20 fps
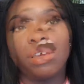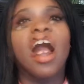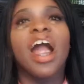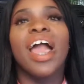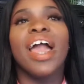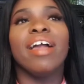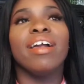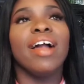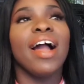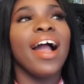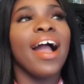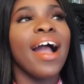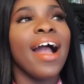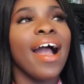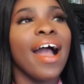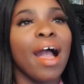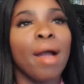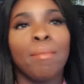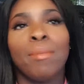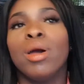I
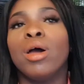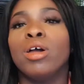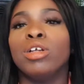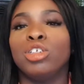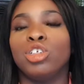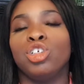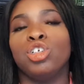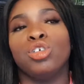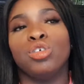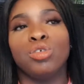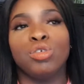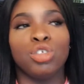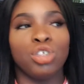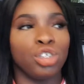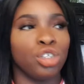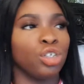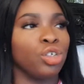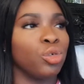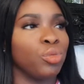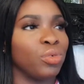hammered
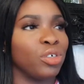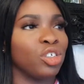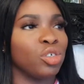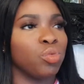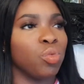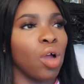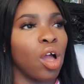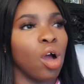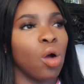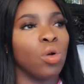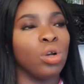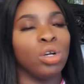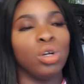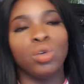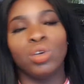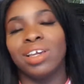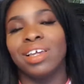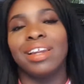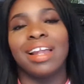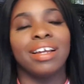YouTube as well,
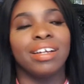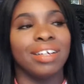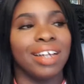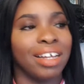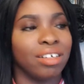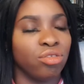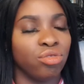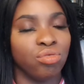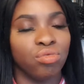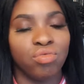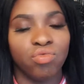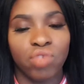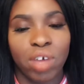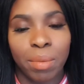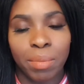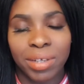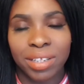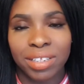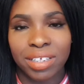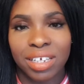looking at natural
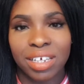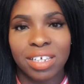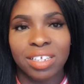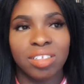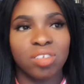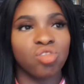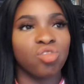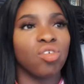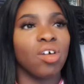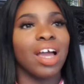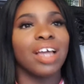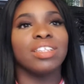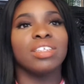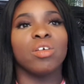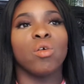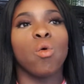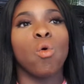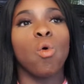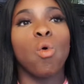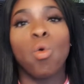remedies, tried
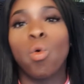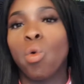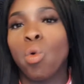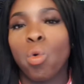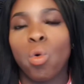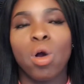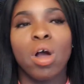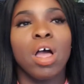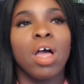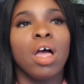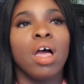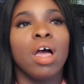it all.